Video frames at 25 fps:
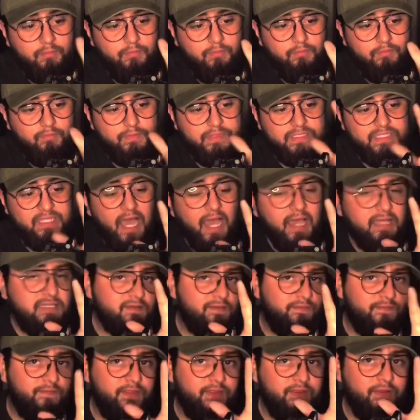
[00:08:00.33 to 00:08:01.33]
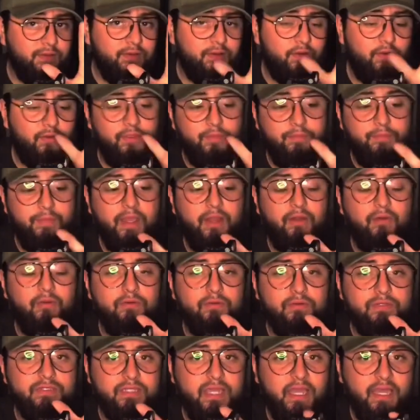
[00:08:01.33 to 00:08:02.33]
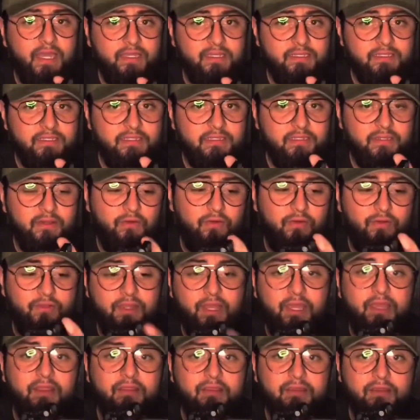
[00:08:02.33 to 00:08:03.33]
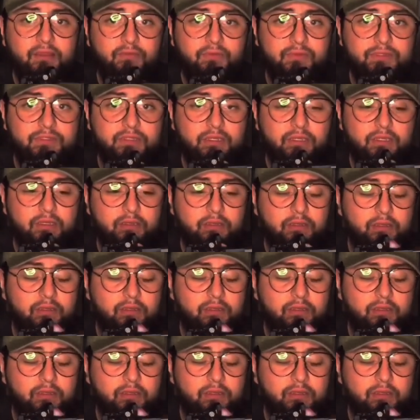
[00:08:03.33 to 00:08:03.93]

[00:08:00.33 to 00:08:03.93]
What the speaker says: size of the barrel size or length, I would say,